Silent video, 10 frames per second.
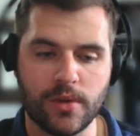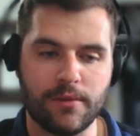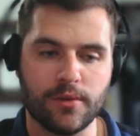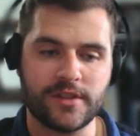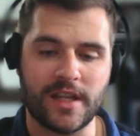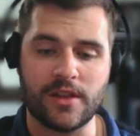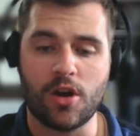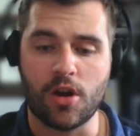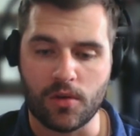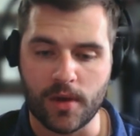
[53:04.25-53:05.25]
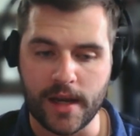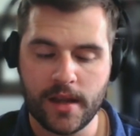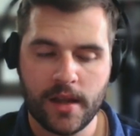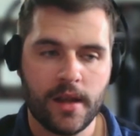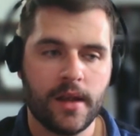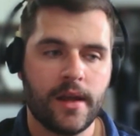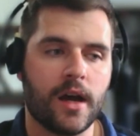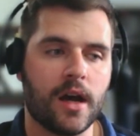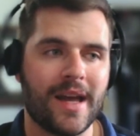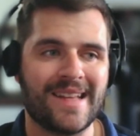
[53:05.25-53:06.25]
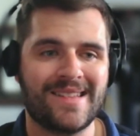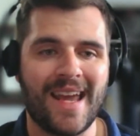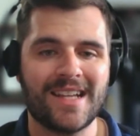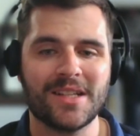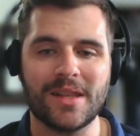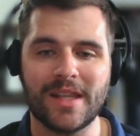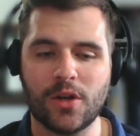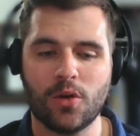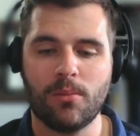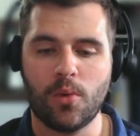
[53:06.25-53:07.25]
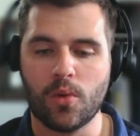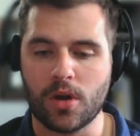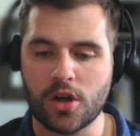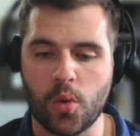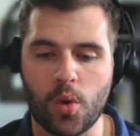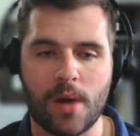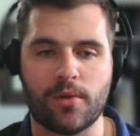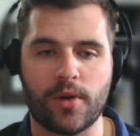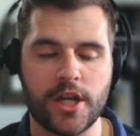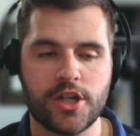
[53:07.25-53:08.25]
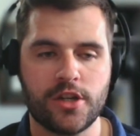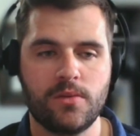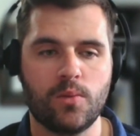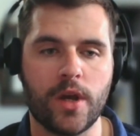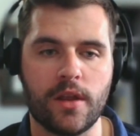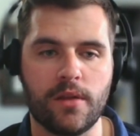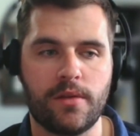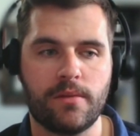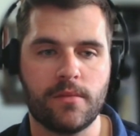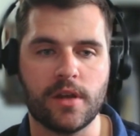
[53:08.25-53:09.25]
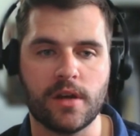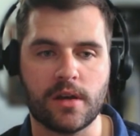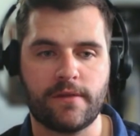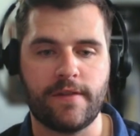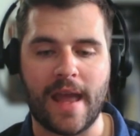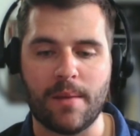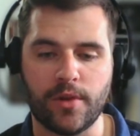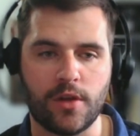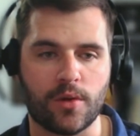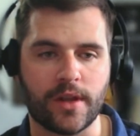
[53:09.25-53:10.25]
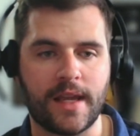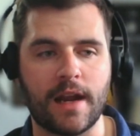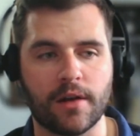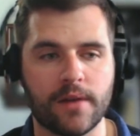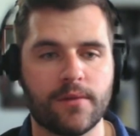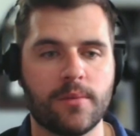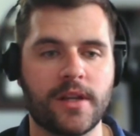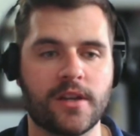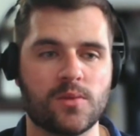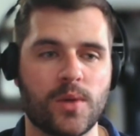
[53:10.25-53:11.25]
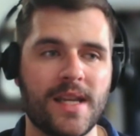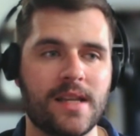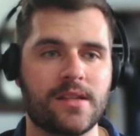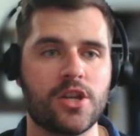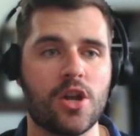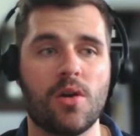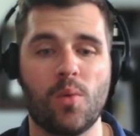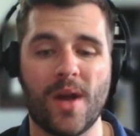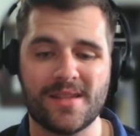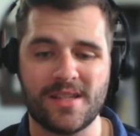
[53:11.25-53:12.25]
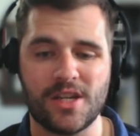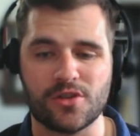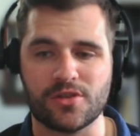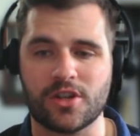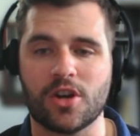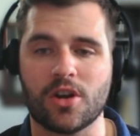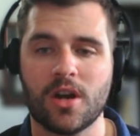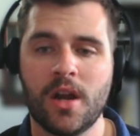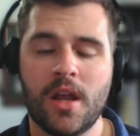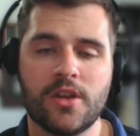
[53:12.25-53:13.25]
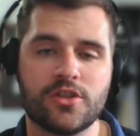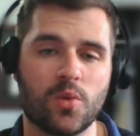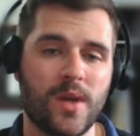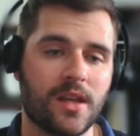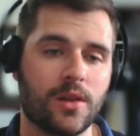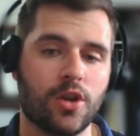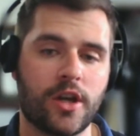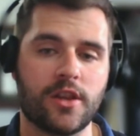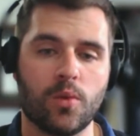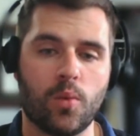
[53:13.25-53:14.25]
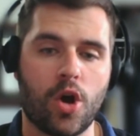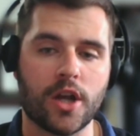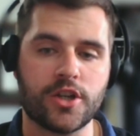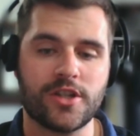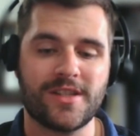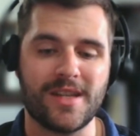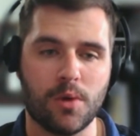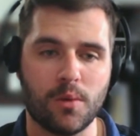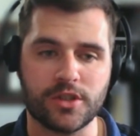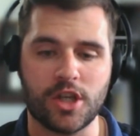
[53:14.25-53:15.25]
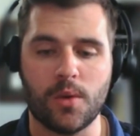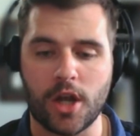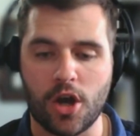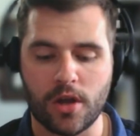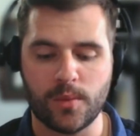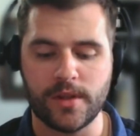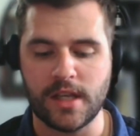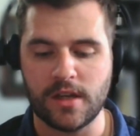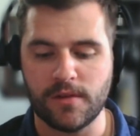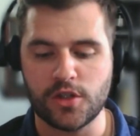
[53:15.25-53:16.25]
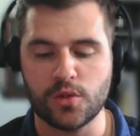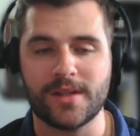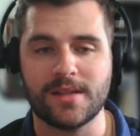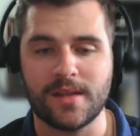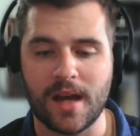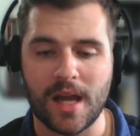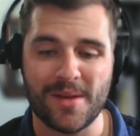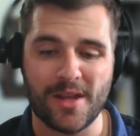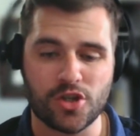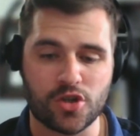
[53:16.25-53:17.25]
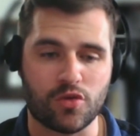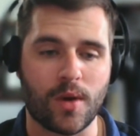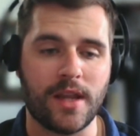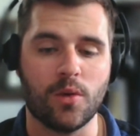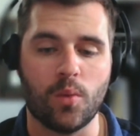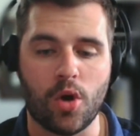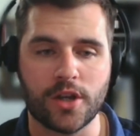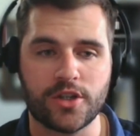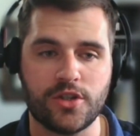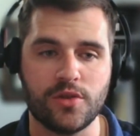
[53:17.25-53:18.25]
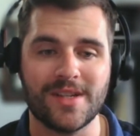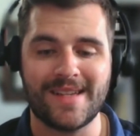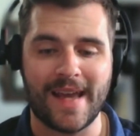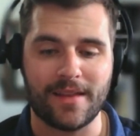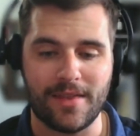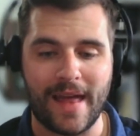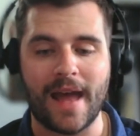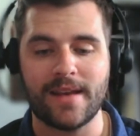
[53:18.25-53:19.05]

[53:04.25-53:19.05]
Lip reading: levels and the heart rate. It takes a little more cooperation with the family or the caregiver because we need to know when seizures occur, so we can look at the watch, see what was going on with the individual at the time, and then train the watch to detect